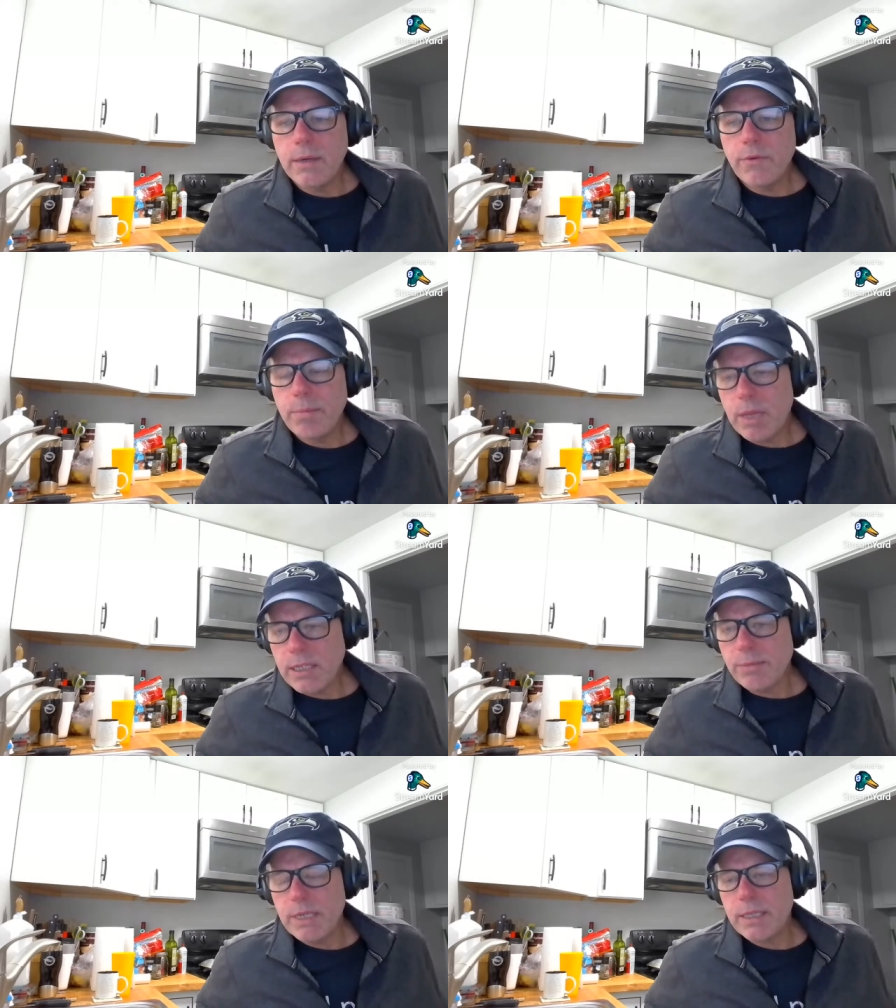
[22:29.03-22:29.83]

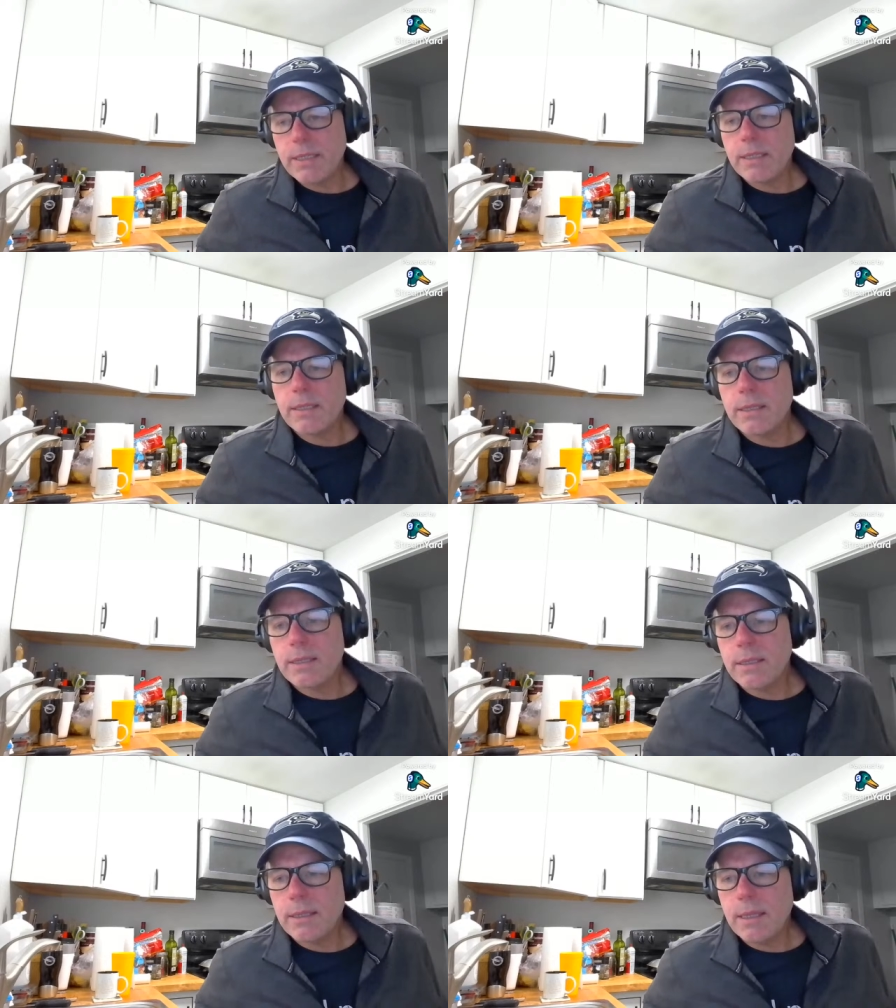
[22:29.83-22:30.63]
replacement
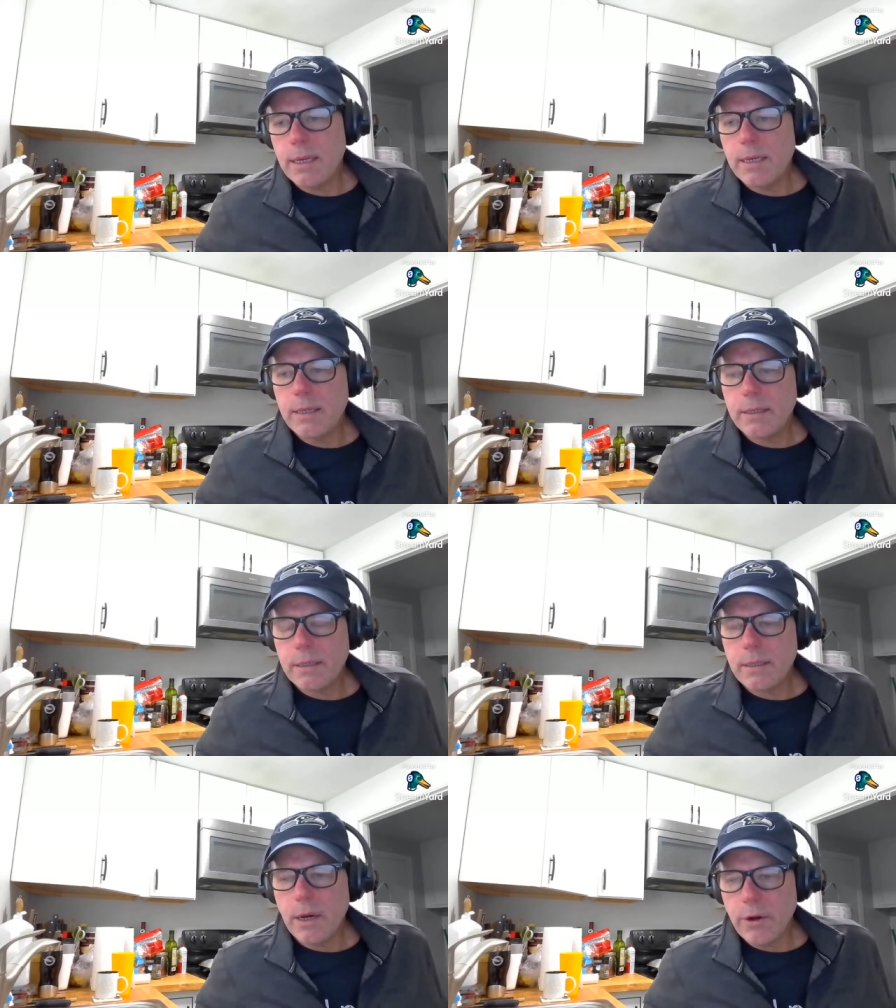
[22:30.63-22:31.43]
that
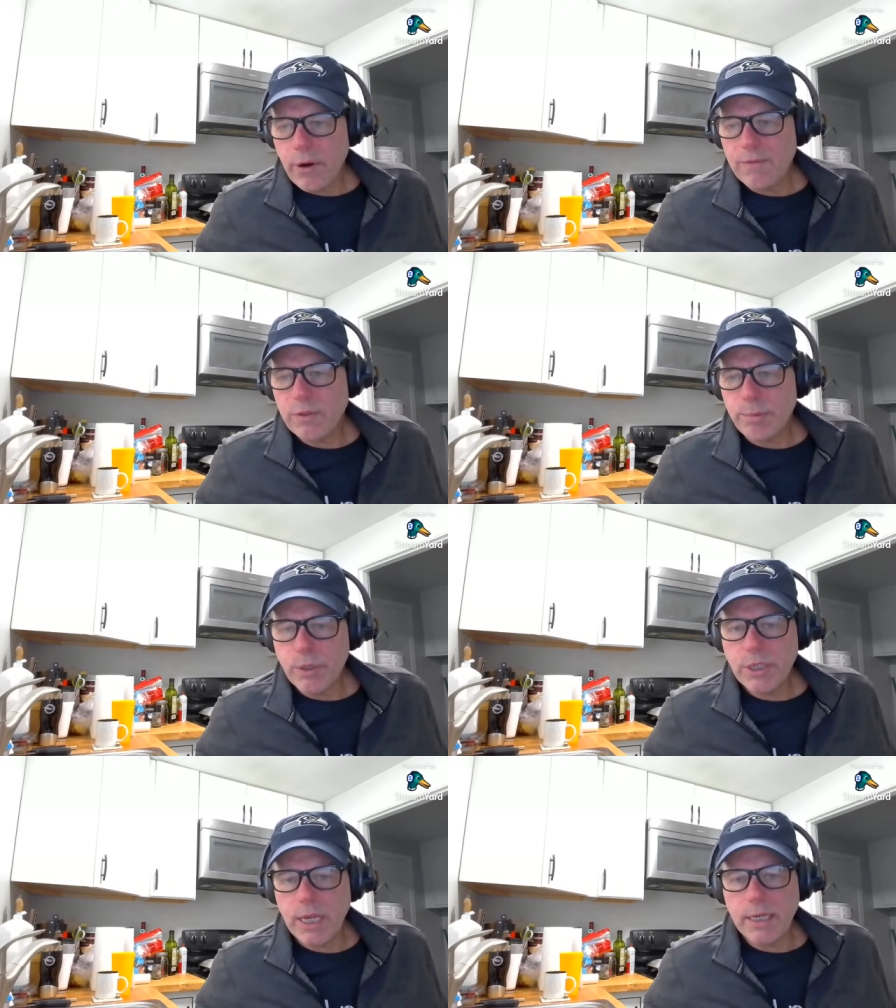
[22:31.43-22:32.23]
Aircraft
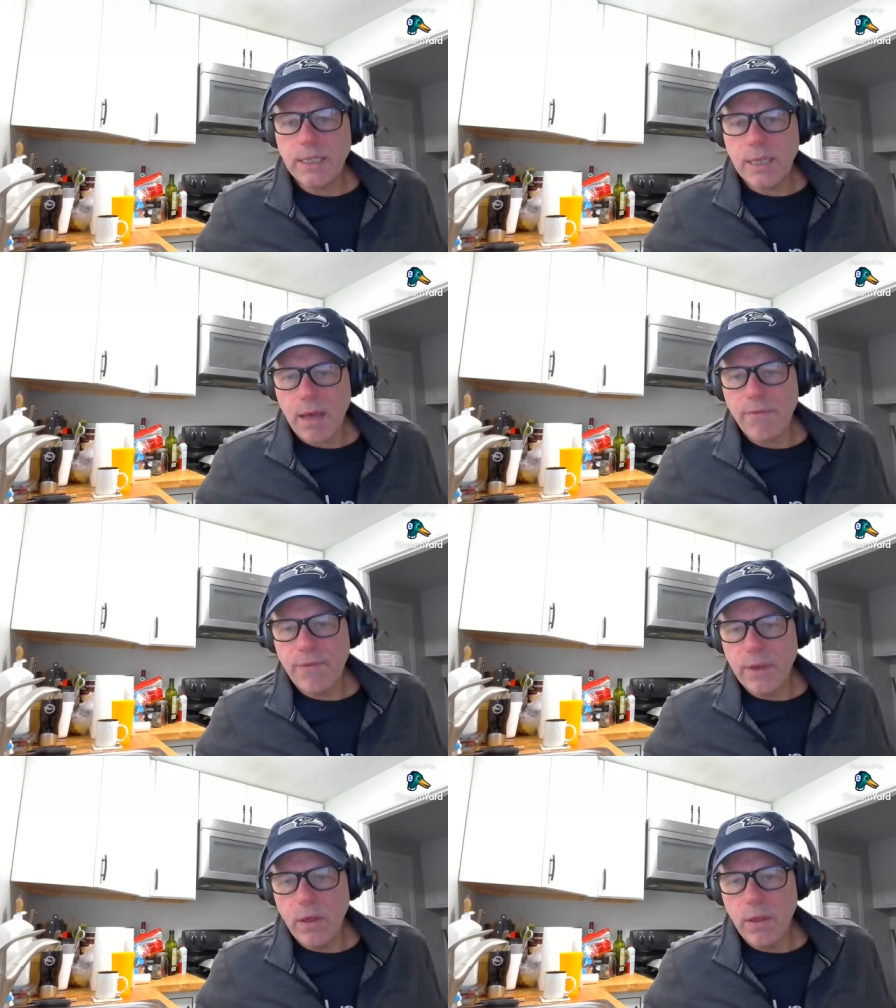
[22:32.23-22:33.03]
Spruce sent does not
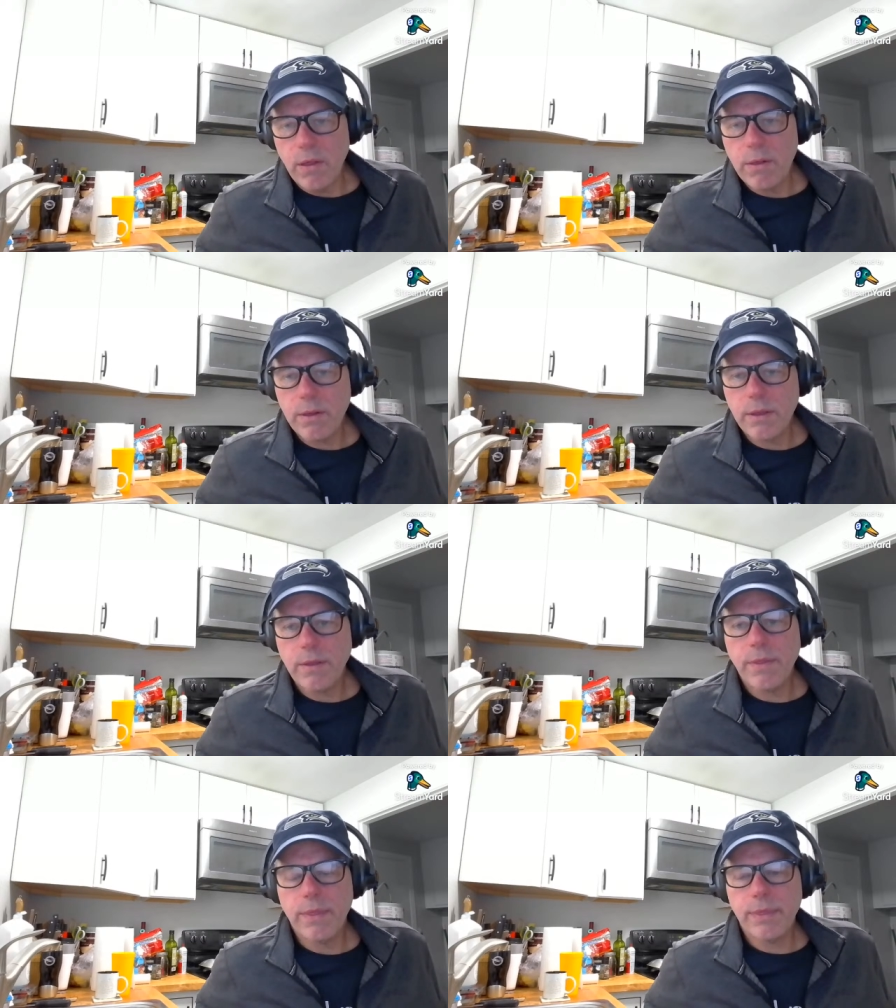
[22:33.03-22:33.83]
feel
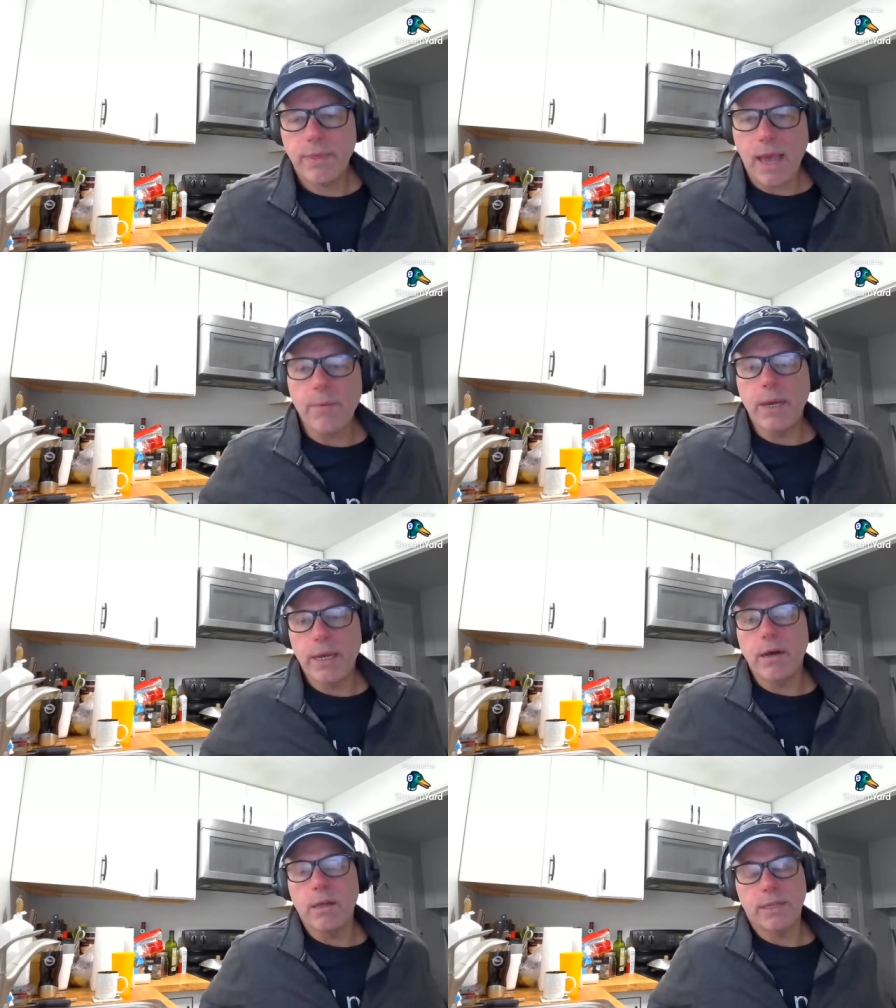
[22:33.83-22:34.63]
that way
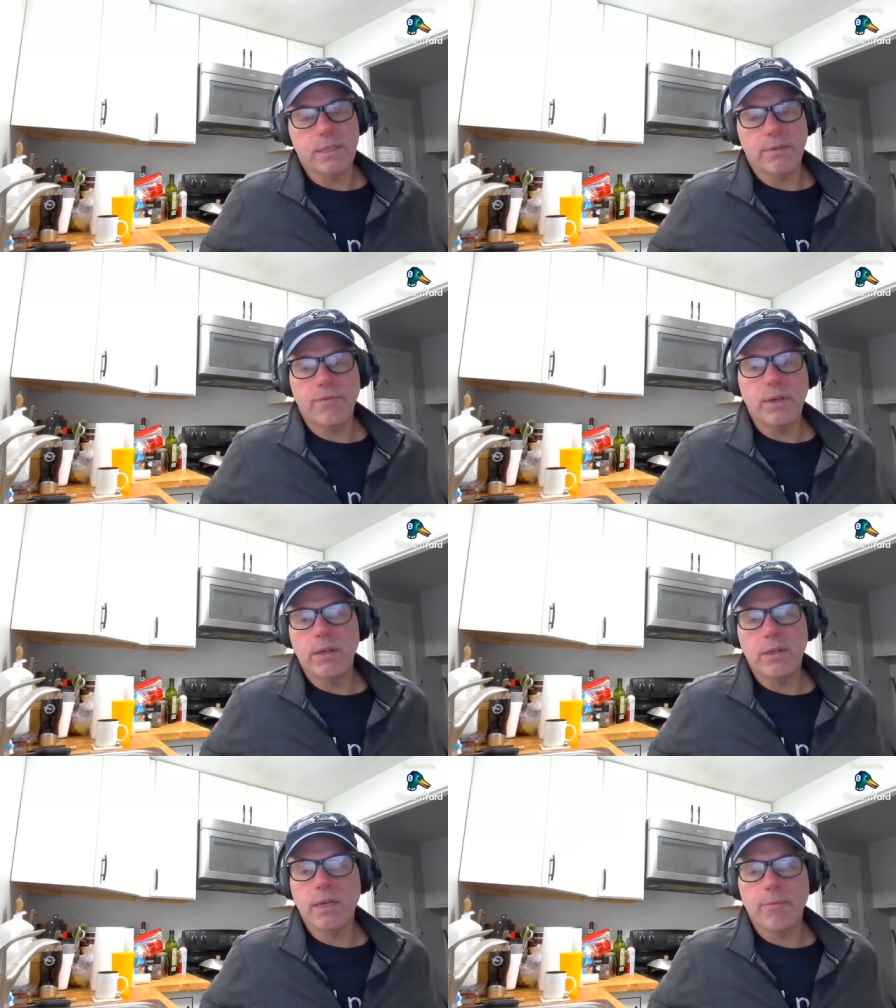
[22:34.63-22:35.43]
at all. It doesn't
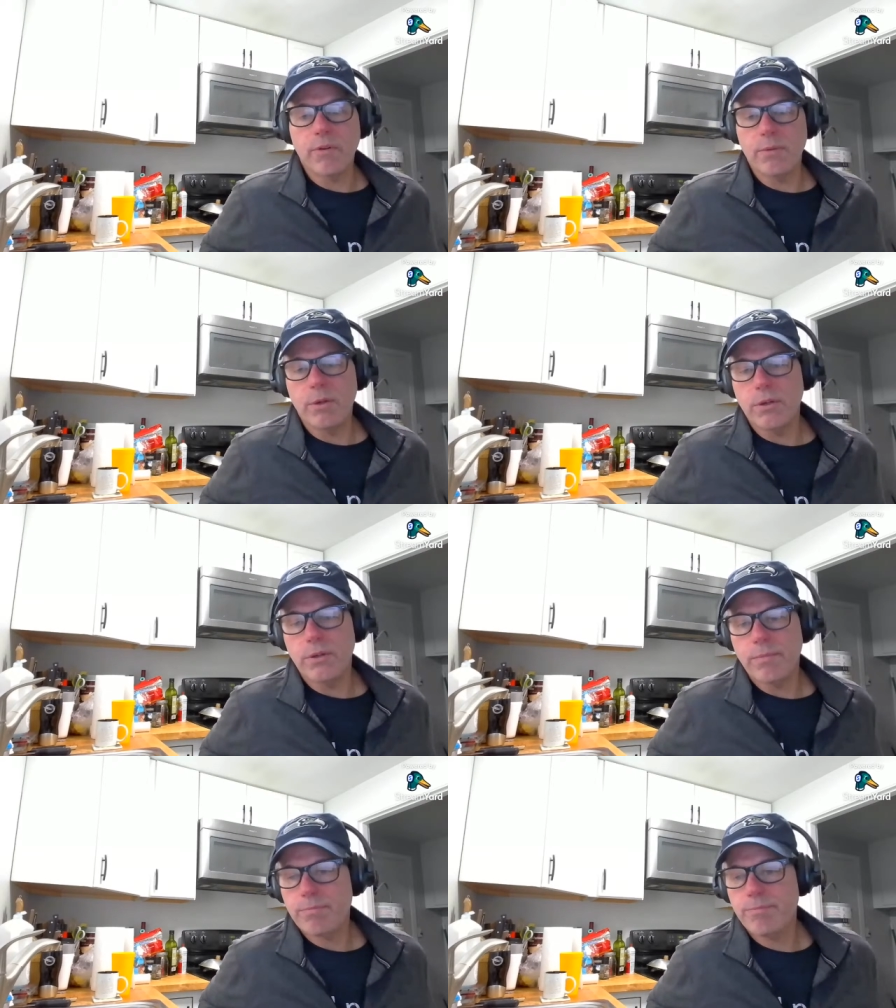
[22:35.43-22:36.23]
feel comfortable.